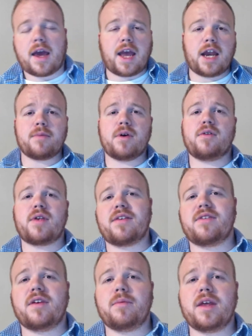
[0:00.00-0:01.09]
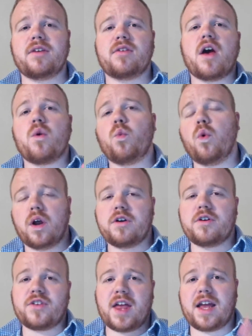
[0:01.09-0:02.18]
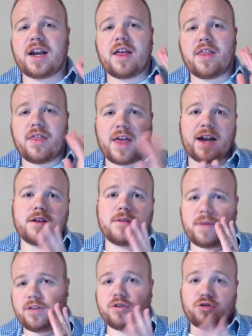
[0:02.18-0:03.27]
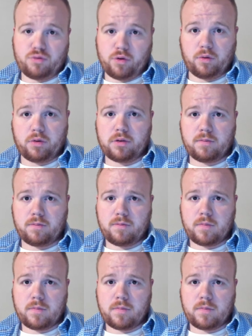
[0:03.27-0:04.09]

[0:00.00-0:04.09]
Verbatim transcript: Anybody who's had siblings will understand that to be the truth.